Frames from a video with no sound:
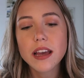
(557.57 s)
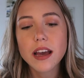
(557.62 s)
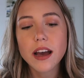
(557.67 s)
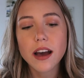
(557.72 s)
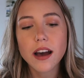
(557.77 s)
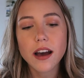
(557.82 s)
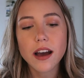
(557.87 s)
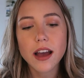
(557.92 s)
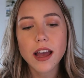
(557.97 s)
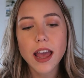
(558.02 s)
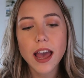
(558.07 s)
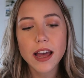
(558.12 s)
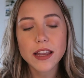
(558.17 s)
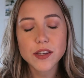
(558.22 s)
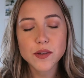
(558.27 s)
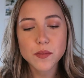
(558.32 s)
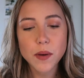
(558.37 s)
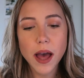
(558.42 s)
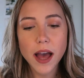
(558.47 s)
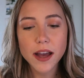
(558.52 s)
I had
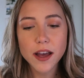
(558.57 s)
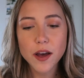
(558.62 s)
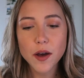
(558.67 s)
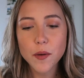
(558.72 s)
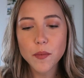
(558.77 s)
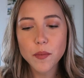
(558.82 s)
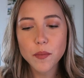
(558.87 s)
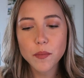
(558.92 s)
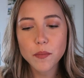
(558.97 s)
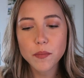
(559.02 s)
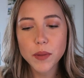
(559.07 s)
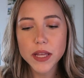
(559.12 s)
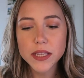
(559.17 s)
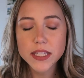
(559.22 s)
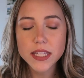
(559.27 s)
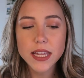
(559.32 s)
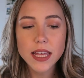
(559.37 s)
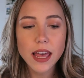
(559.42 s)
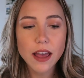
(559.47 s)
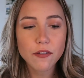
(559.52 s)
to pack up
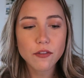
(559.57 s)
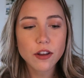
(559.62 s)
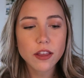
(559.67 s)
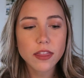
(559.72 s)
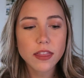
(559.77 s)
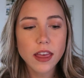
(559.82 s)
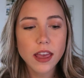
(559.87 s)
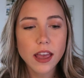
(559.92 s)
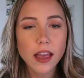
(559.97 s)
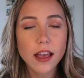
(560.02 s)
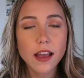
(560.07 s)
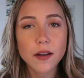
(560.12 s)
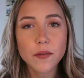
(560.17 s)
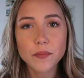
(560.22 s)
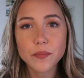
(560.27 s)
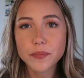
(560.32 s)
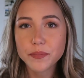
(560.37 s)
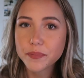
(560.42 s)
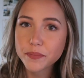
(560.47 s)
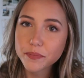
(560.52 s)
basically everything